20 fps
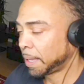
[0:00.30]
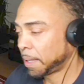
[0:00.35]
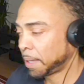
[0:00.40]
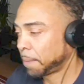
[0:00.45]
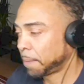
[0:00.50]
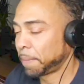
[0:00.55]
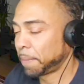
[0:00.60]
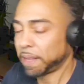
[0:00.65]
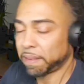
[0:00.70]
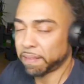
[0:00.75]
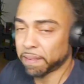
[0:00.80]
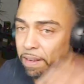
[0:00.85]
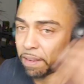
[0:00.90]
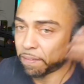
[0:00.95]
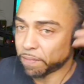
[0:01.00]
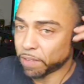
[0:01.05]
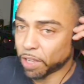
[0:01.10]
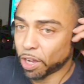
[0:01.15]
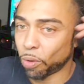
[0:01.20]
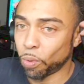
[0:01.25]
Blessed
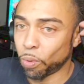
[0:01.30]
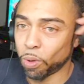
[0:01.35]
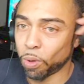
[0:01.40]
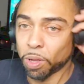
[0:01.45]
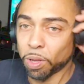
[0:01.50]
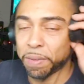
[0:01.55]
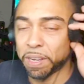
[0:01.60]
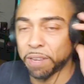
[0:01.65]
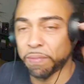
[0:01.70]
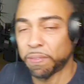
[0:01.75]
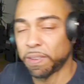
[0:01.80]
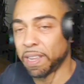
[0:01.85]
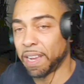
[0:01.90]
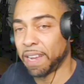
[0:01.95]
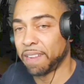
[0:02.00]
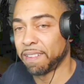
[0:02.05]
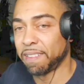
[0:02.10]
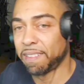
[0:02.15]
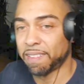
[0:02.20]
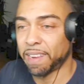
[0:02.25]
love, y'all. Welcome in. If you
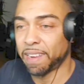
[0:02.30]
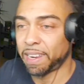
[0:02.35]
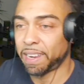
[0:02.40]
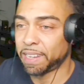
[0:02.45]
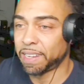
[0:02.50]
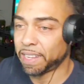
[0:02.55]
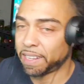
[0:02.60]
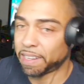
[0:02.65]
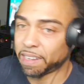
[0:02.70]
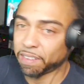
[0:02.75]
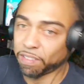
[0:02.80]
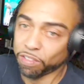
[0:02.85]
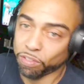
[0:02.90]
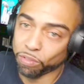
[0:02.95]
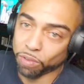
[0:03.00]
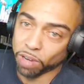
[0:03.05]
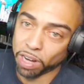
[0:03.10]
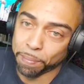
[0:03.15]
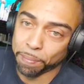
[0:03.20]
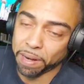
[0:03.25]
guys are inside there, hit that
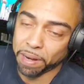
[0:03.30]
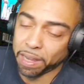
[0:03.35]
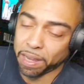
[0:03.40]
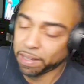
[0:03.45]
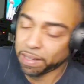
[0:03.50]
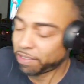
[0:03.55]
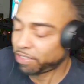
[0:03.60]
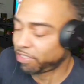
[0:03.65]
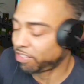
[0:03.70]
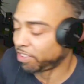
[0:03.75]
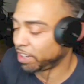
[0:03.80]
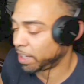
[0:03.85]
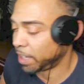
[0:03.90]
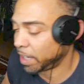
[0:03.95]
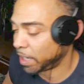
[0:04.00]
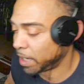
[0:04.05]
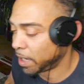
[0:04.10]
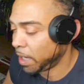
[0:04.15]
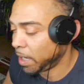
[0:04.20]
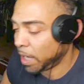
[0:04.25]
subscribe, like,
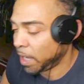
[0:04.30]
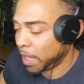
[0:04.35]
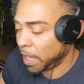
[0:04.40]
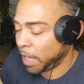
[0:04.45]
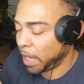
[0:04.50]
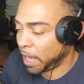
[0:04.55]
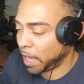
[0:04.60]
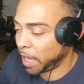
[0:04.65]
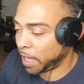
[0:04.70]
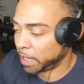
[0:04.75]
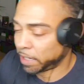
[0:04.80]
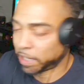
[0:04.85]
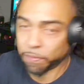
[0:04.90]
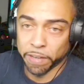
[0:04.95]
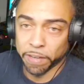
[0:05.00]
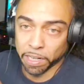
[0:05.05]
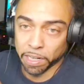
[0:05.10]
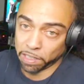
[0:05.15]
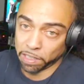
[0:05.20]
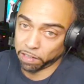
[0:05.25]
share, and
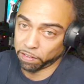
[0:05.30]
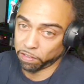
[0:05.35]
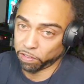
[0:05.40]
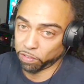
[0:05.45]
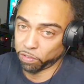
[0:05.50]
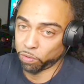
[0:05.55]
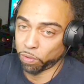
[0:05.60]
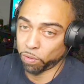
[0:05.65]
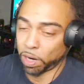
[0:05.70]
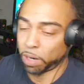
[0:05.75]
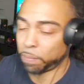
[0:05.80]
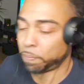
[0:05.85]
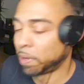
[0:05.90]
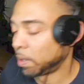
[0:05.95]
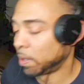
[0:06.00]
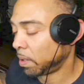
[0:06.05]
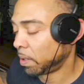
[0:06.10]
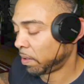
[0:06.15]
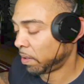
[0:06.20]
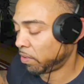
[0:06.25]
definitely that subscribe
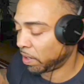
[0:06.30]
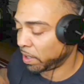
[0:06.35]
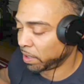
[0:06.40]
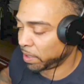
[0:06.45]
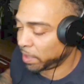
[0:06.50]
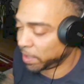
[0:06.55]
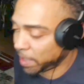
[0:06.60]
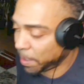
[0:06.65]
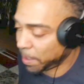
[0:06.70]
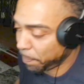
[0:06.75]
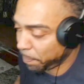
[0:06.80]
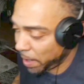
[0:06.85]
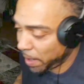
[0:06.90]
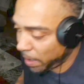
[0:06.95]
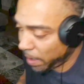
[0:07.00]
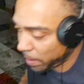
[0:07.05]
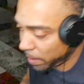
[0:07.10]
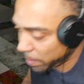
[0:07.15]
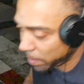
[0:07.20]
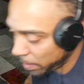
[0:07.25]
button. I'm trying to get
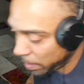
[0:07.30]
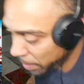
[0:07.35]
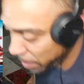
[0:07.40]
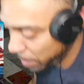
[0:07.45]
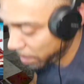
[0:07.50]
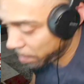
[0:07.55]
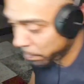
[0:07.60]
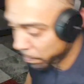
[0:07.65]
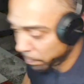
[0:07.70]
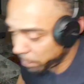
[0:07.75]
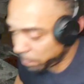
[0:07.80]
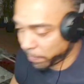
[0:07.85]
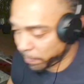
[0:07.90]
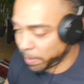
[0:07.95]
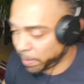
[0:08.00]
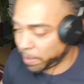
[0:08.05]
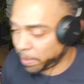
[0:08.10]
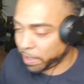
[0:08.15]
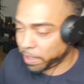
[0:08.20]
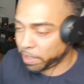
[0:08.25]
my
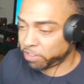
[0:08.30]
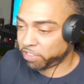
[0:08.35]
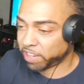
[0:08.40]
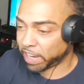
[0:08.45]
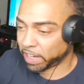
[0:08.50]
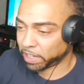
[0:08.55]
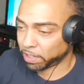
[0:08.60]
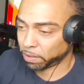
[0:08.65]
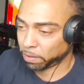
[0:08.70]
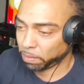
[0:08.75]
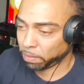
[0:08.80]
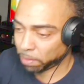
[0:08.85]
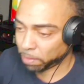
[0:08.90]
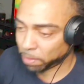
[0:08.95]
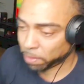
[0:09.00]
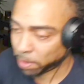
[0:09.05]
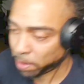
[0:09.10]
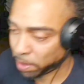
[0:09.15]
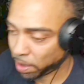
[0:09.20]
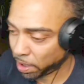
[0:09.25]
channel
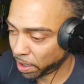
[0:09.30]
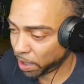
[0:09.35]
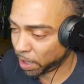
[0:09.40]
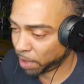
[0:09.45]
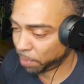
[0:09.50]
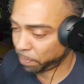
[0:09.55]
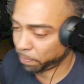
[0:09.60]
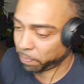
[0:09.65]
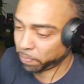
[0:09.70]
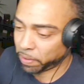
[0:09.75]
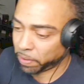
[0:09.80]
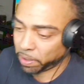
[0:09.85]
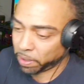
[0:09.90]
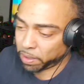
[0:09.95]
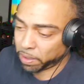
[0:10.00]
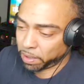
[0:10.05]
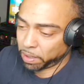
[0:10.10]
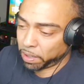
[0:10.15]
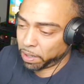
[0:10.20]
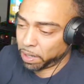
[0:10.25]
up,
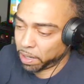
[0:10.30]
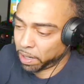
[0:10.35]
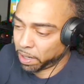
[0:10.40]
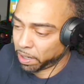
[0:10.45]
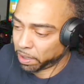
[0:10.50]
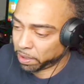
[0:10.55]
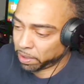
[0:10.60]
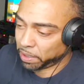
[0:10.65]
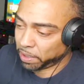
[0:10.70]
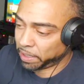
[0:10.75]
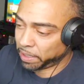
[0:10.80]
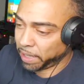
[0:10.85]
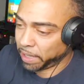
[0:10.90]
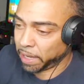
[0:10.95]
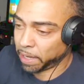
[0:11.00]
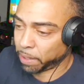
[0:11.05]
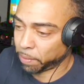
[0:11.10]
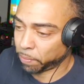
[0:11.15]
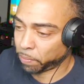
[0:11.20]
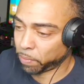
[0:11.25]
and
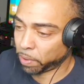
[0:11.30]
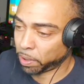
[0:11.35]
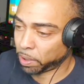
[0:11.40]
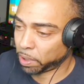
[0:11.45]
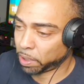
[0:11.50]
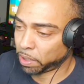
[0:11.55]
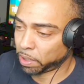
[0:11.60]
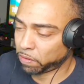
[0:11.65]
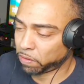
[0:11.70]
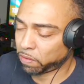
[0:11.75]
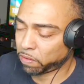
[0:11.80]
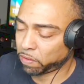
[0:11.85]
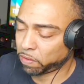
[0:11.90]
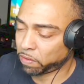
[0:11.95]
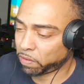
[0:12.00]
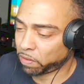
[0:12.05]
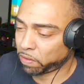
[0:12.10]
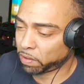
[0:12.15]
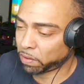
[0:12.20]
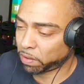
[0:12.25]
yeah, let's
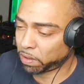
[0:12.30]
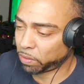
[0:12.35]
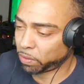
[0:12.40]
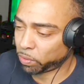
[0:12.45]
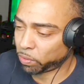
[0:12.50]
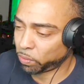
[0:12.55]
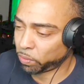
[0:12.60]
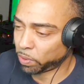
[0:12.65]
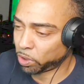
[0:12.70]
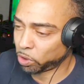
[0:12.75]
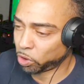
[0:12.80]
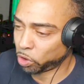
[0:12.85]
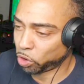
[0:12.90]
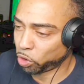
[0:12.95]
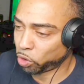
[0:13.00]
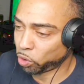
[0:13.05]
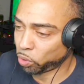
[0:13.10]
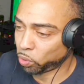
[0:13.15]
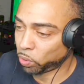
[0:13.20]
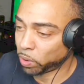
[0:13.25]
see what we're gonna
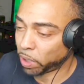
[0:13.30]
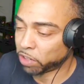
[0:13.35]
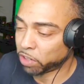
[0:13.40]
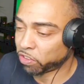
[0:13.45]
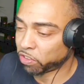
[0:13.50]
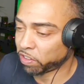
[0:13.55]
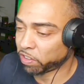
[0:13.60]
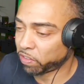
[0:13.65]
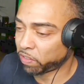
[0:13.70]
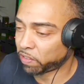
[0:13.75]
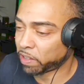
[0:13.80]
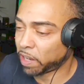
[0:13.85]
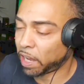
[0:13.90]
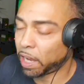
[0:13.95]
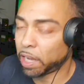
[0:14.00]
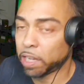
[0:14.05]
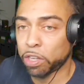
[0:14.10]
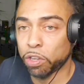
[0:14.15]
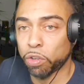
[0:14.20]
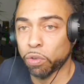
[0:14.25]
do. I just
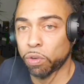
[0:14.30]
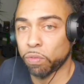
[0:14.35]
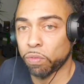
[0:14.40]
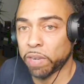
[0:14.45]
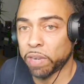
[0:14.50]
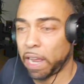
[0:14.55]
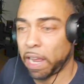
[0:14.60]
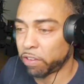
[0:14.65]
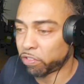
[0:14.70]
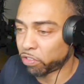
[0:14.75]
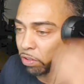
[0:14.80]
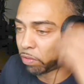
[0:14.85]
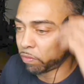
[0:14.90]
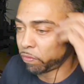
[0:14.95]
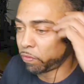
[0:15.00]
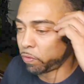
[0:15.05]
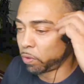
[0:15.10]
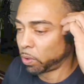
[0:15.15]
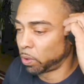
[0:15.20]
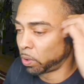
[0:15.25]
started to do a reaction
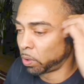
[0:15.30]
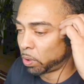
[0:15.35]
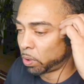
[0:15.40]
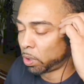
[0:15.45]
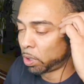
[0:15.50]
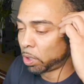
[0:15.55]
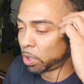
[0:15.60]
for